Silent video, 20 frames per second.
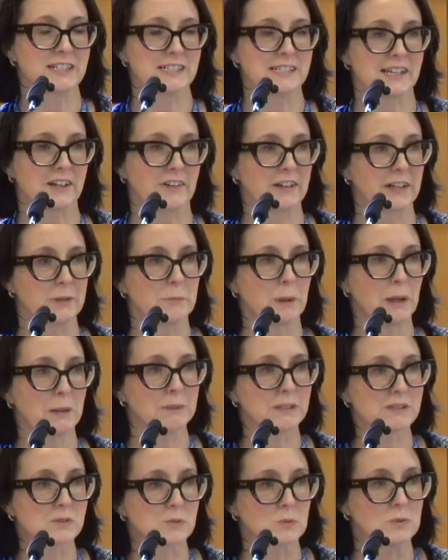Darien
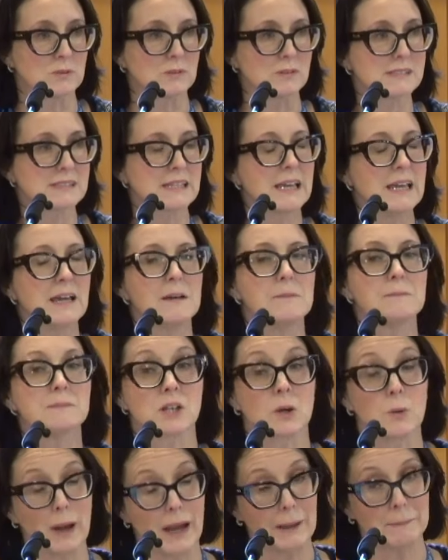Public Schools.
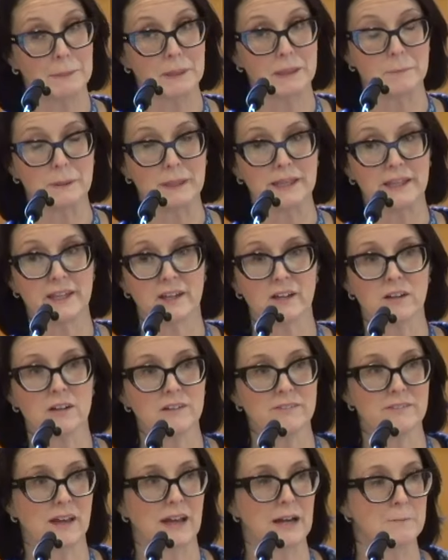So happy to be
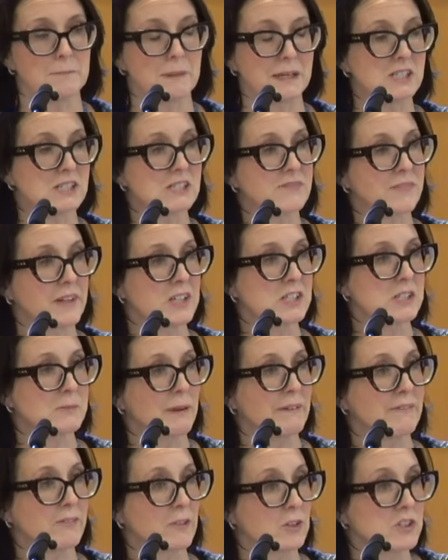here. Um, I just finished
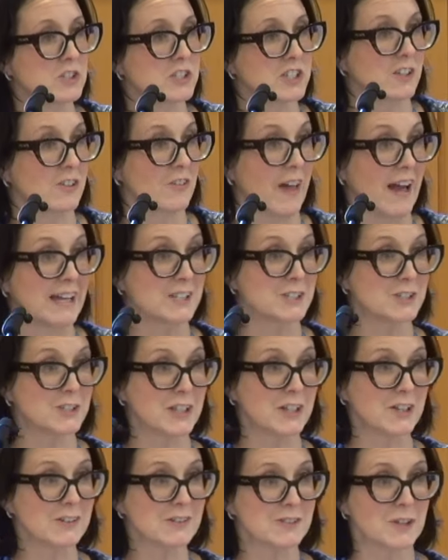my first year last
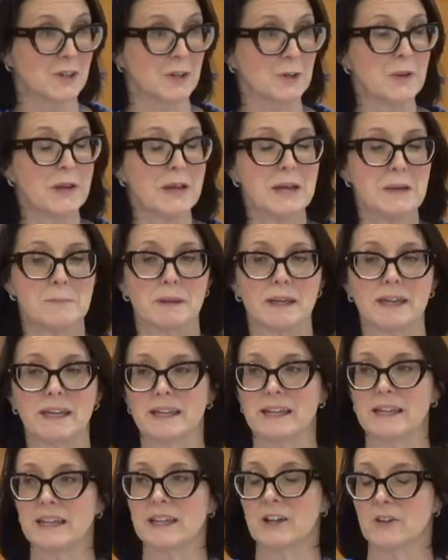year, so
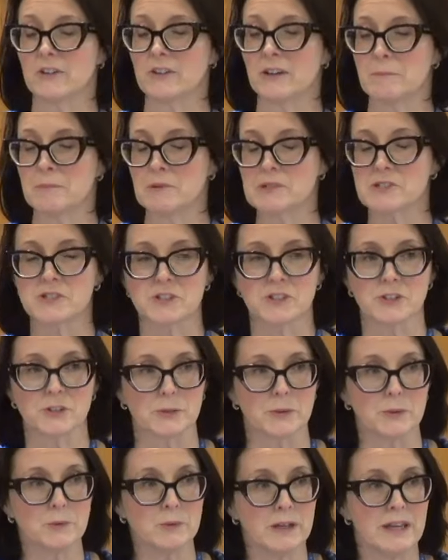beginning year number
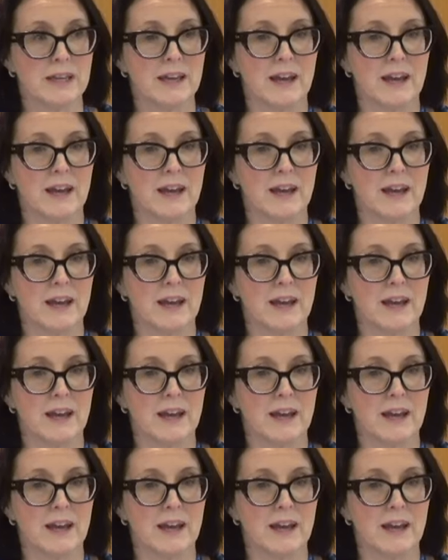two.